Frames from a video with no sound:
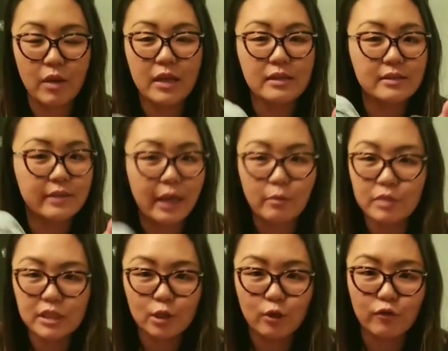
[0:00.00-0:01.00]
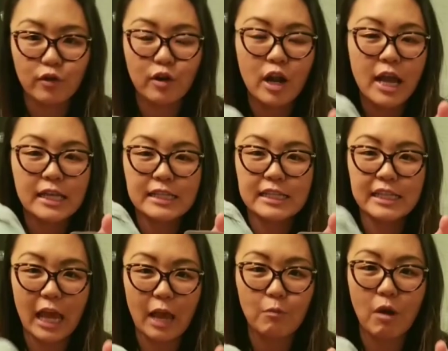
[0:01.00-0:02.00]
Same silver,
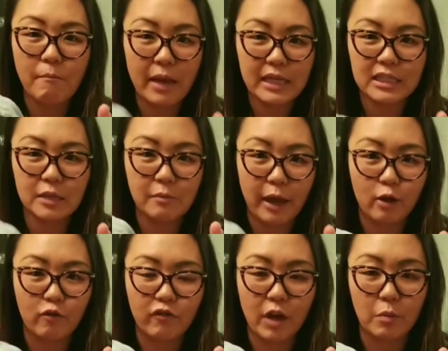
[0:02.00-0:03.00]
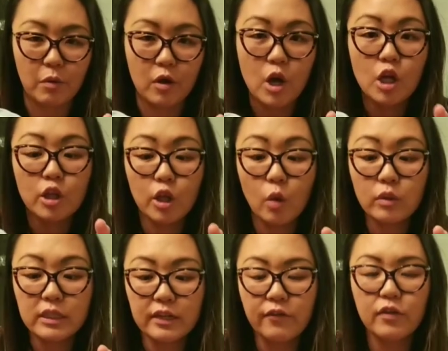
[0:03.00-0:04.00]
same amazing microfiber. The only
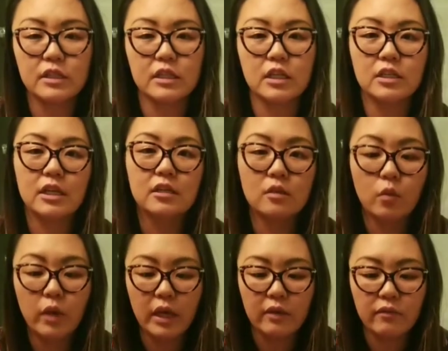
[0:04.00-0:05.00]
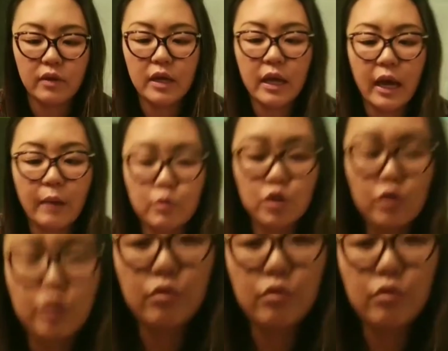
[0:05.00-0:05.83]
difference is the weave. I'm sure you